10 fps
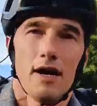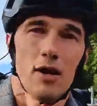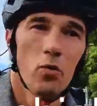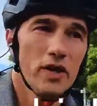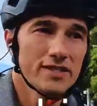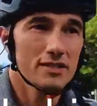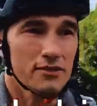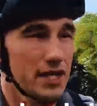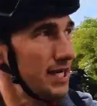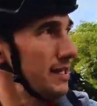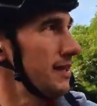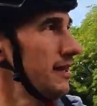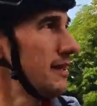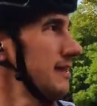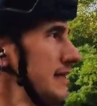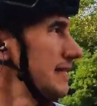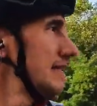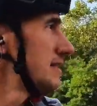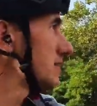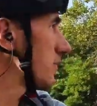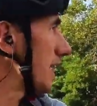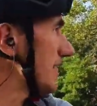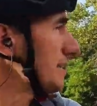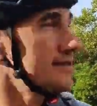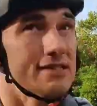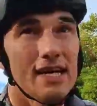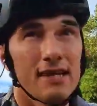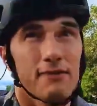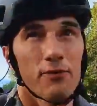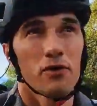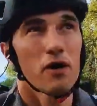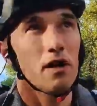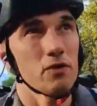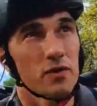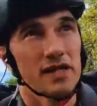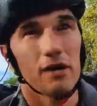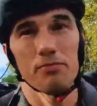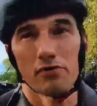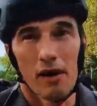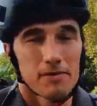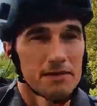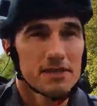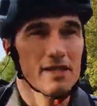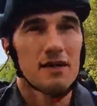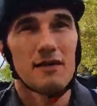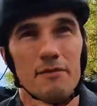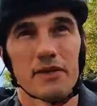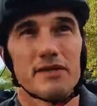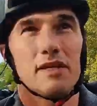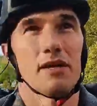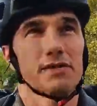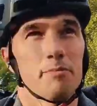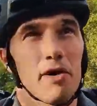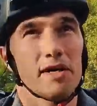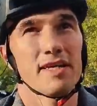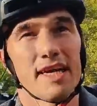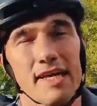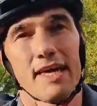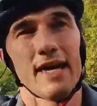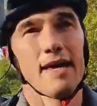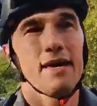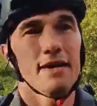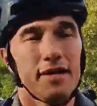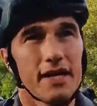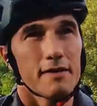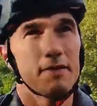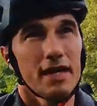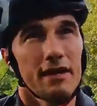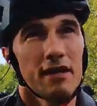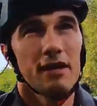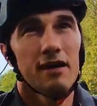a windscreen. So I can take a phone call without problems because the other party can hear me.